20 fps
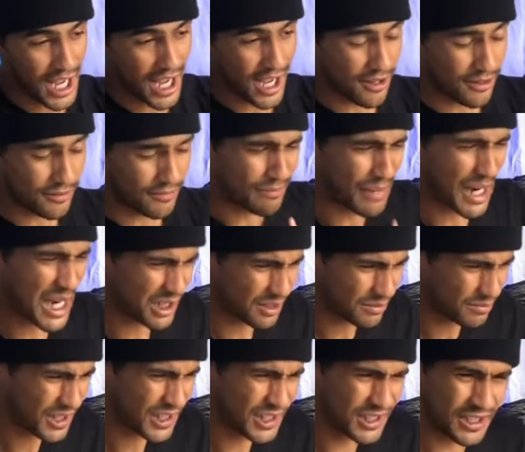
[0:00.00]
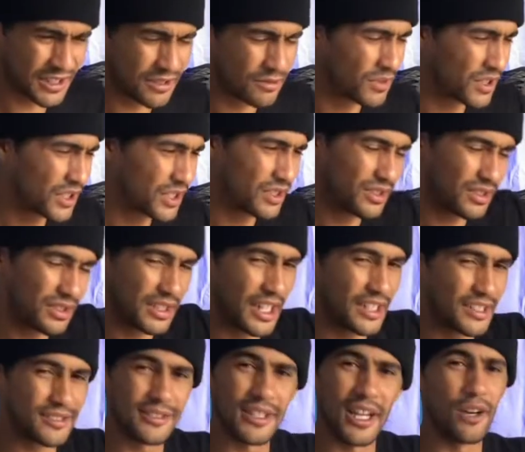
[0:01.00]
of my opinion, which
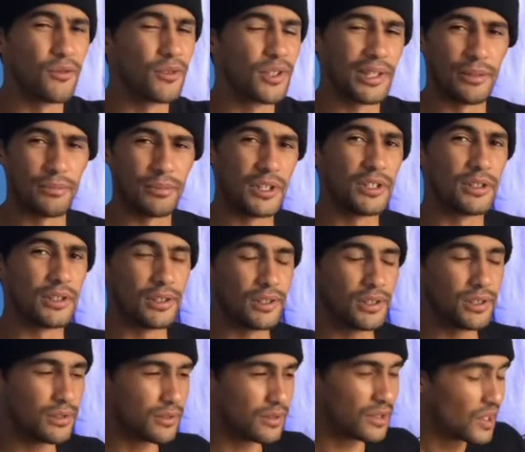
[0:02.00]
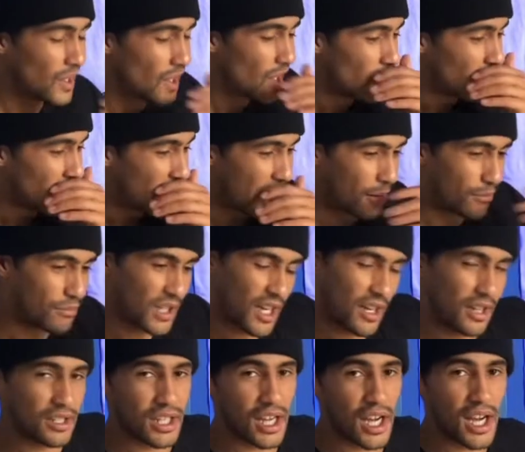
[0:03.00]
that's not what I'm here to do. I'm
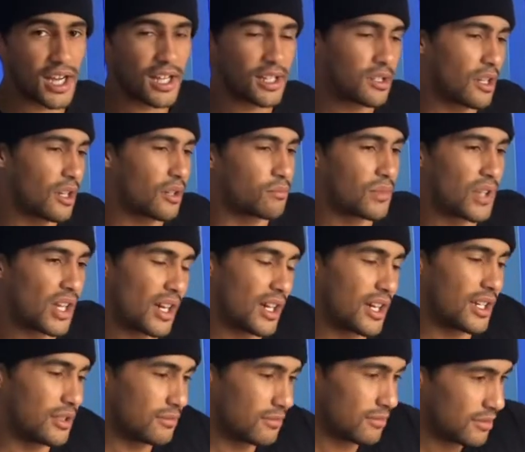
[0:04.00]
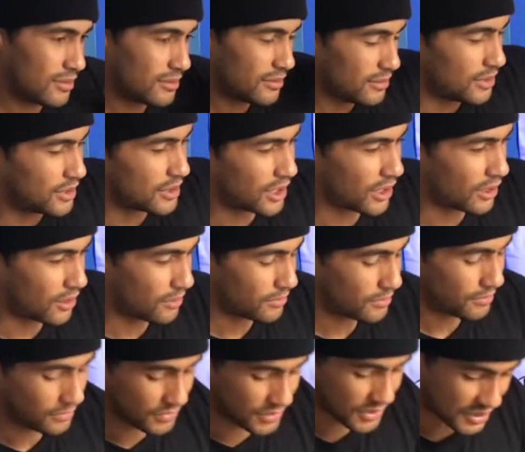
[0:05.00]
not God, I'm not, you know,
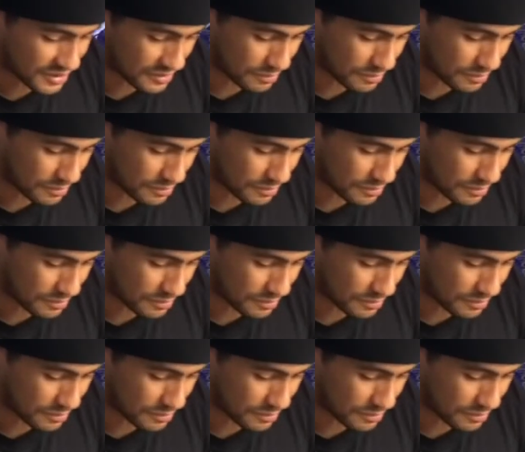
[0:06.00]
this